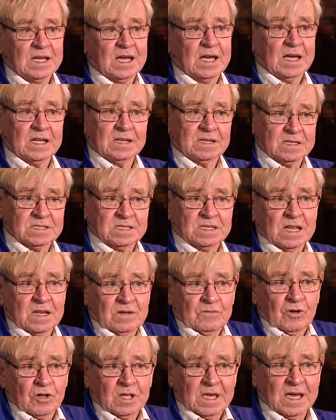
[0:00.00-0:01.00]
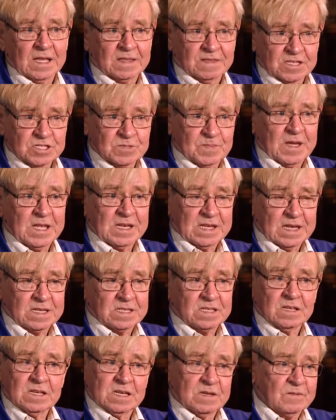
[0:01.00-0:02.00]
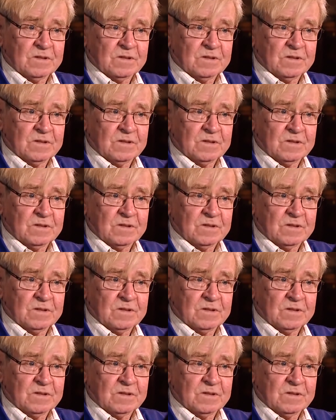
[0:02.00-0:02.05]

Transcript: And it said running at the speed, it was